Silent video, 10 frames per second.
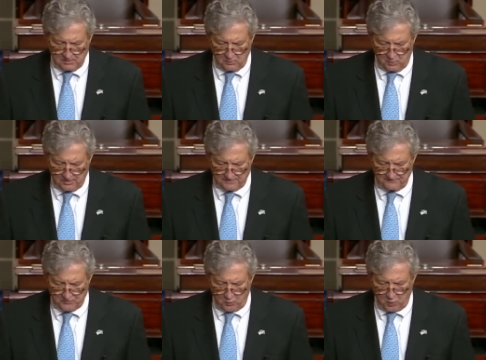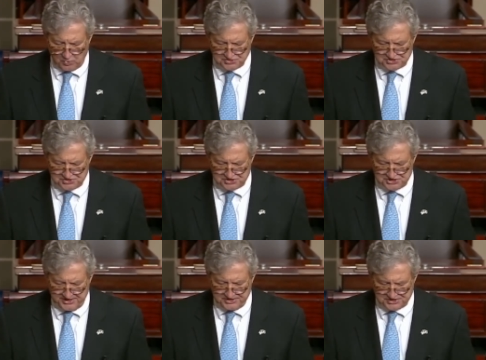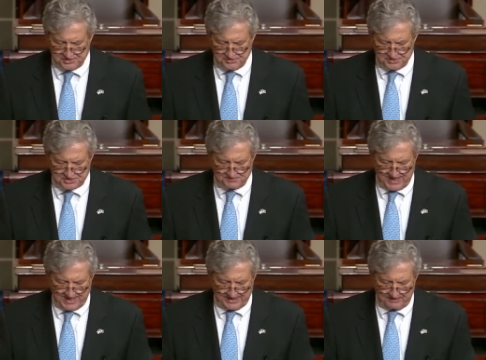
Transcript: one of the worst decisions by an